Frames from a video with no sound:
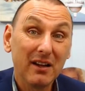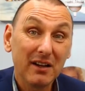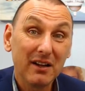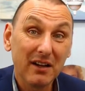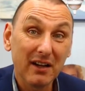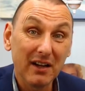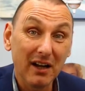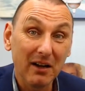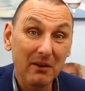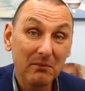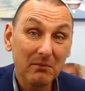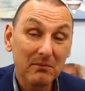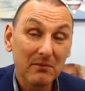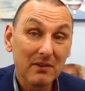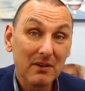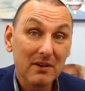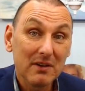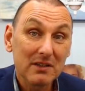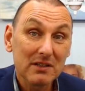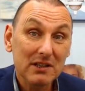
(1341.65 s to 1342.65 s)
You know.
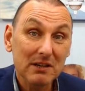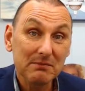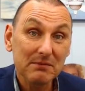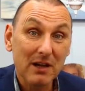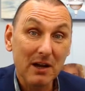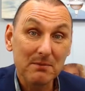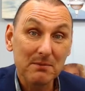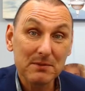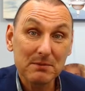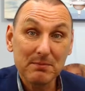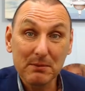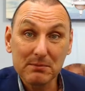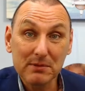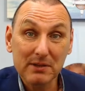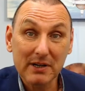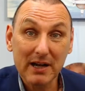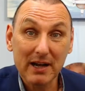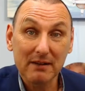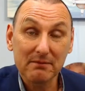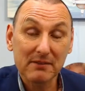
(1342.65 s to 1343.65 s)
Sometimes people
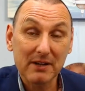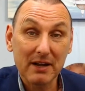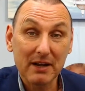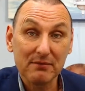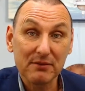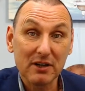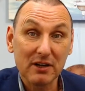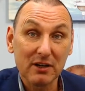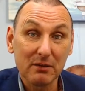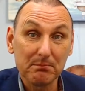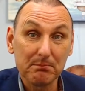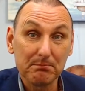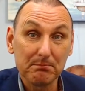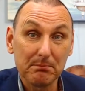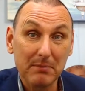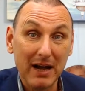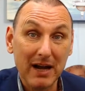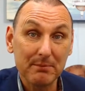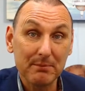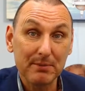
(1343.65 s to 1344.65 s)
get given a
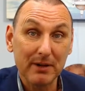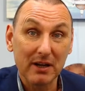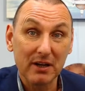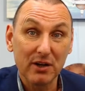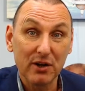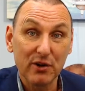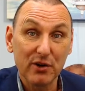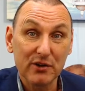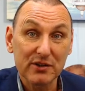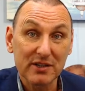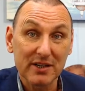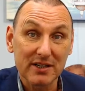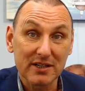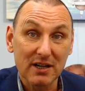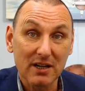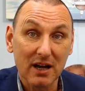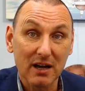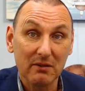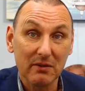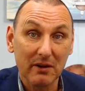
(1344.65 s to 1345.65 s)
bad bit of news and it's
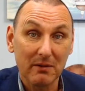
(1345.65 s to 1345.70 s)
like,